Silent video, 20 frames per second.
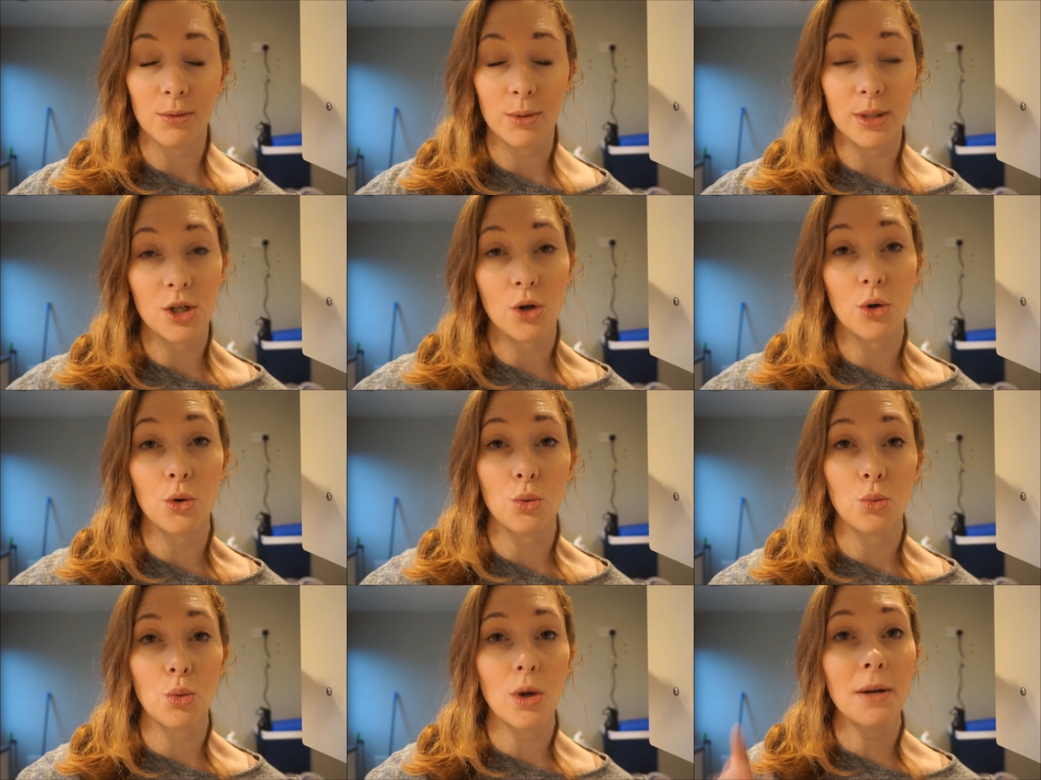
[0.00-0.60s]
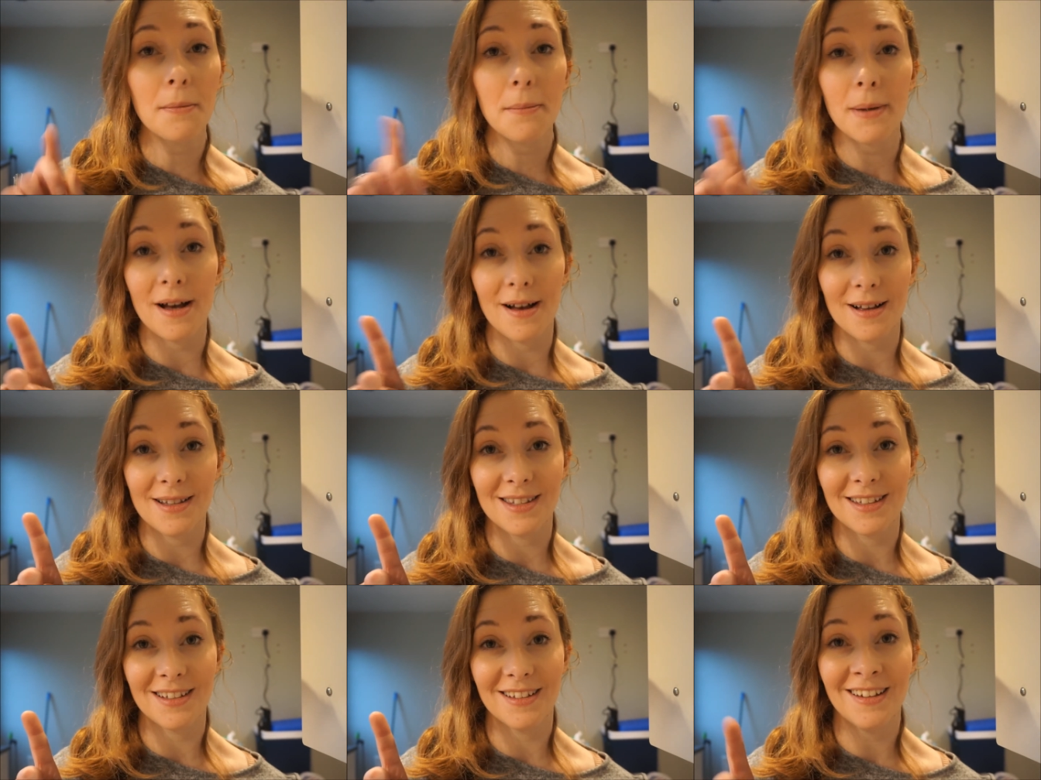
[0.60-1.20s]
We told one
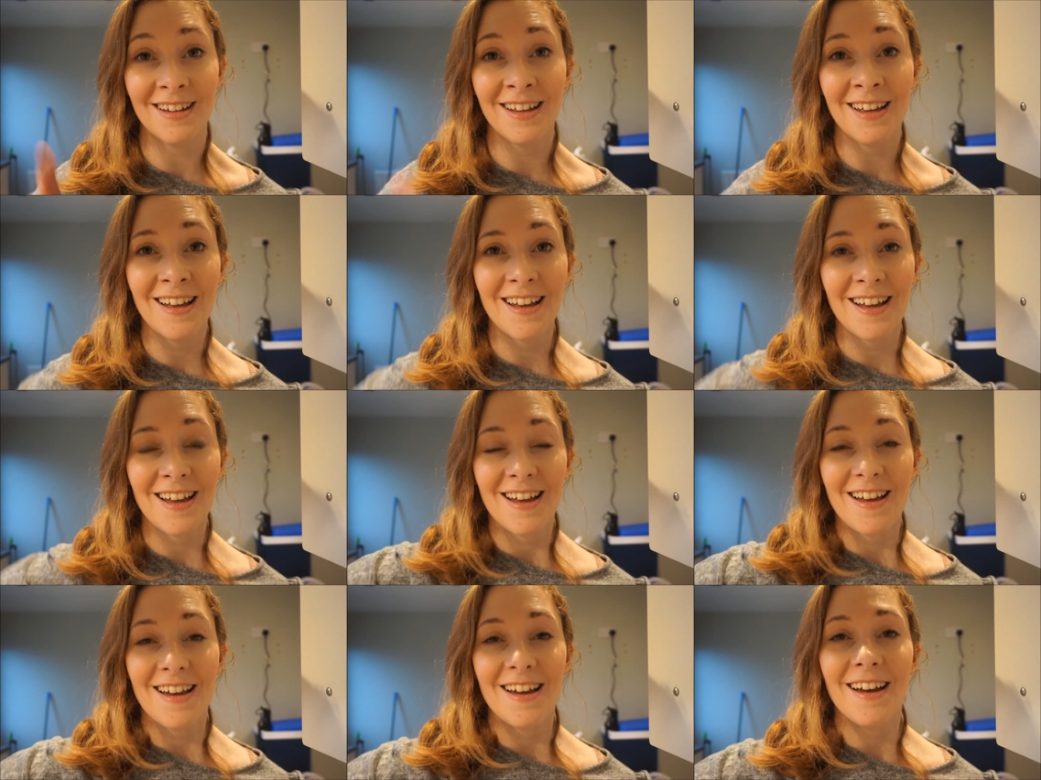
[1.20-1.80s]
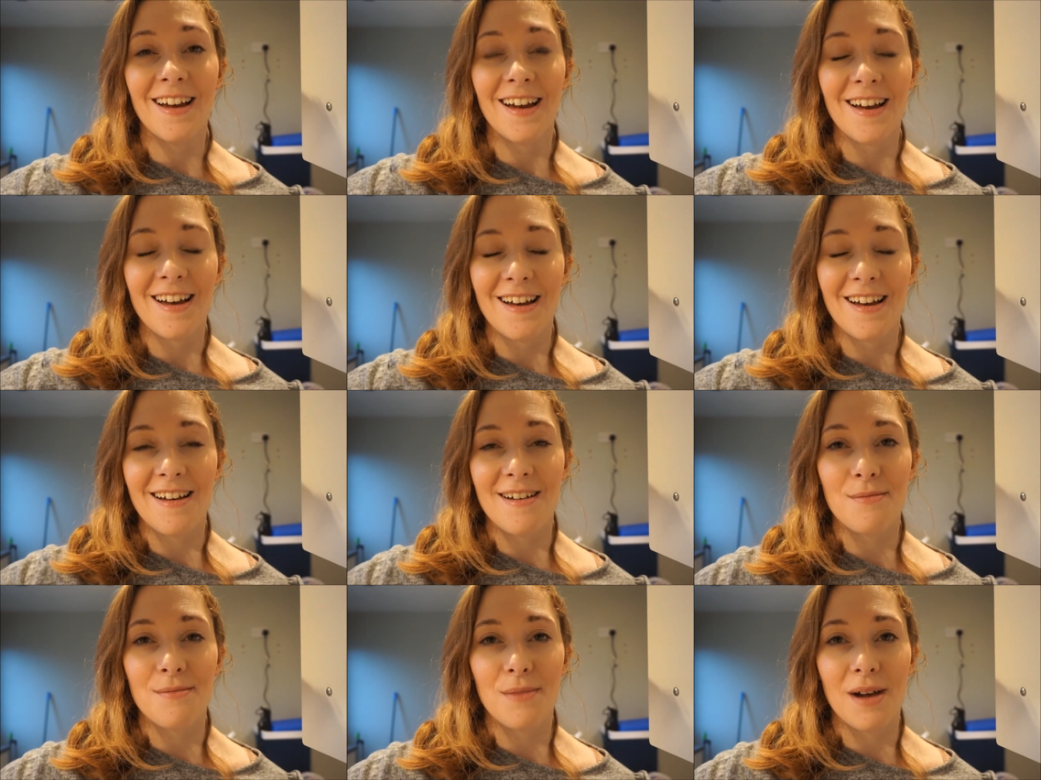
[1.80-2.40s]
person
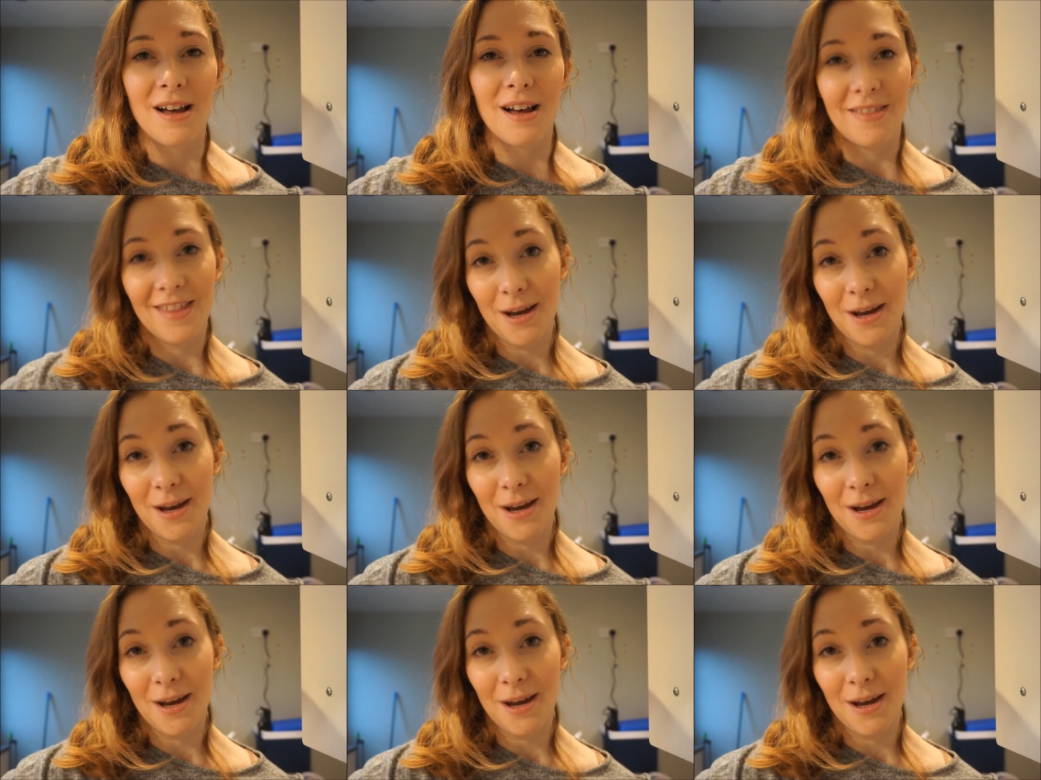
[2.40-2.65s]
at